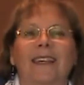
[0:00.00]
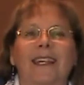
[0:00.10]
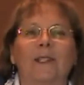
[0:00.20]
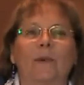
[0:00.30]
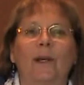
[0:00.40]

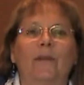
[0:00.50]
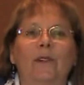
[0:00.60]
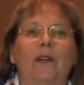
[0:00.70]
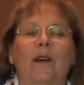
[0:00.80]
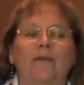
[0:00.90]
It's whatever
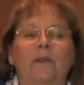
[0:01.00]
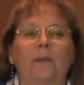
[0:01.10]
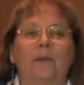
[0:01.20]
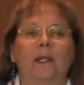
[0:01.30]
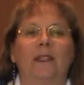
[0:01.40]
you're
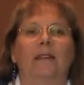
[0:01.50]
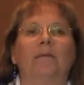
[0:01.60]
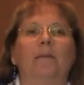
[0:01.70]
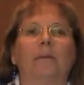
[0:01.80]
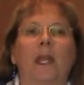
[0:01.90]
comfortable with.
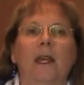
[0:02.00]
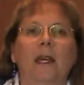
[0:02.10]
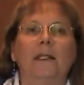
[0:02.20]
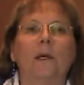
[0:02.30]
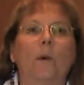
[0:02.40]

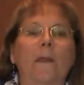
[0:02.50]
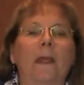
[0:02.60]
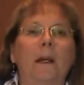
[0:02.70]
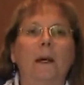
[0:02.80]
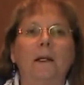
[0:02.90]
So one
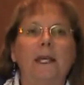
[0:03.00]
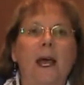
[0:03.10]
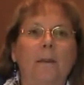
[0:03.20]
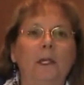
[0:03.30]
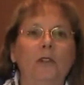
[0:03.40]
thing about tapping,